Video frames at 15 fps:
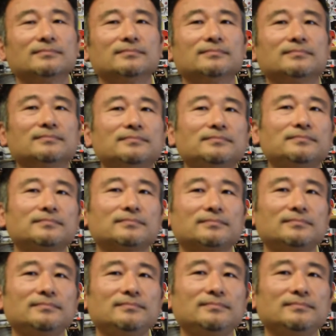and I couldn't get
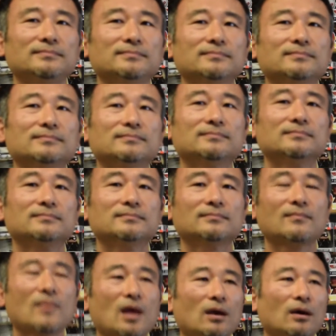to the store, where else could I go?
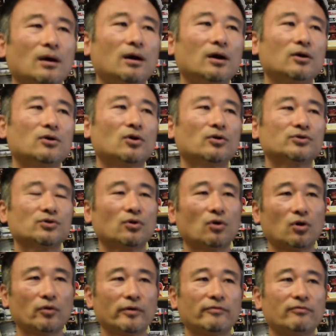Uh, you could also
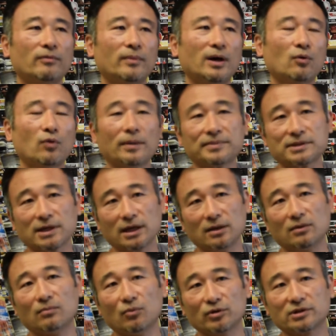order it from our website.
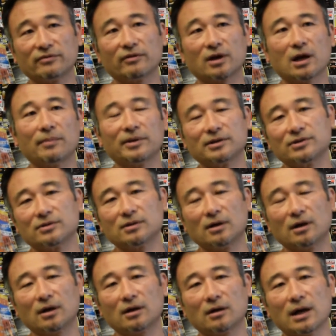Most of our comics,
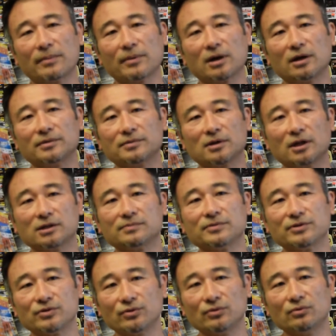uh, comic customers
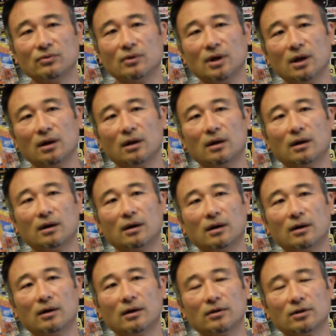do.
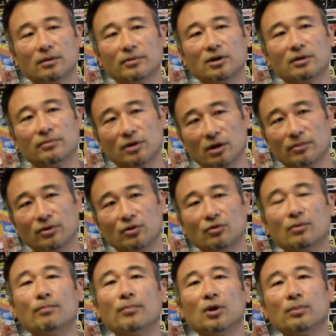Uh, w w w dot
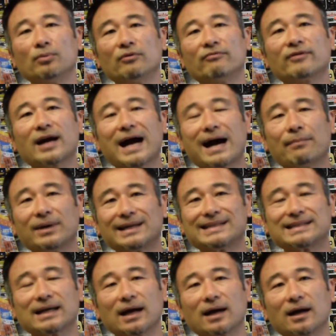bulletproof comics
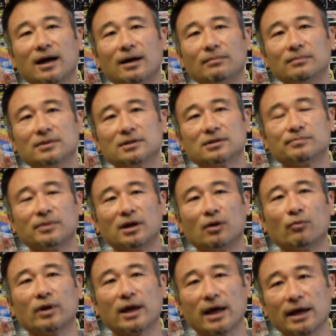dot com. Spell it
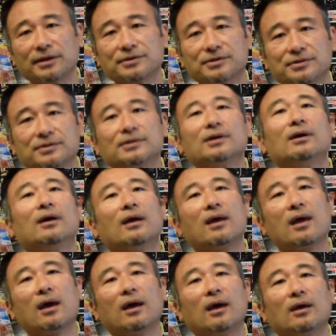with an X,
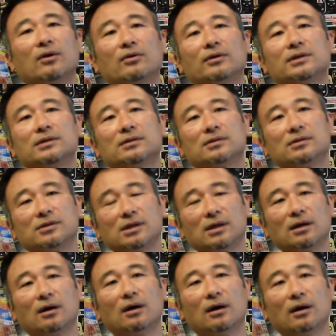and you're gonna see
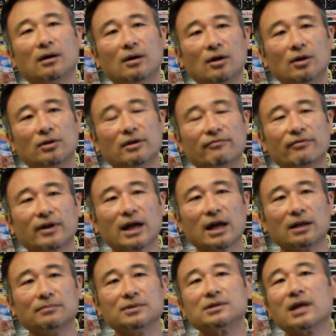uh, different
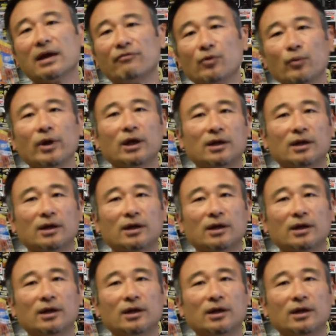items every week.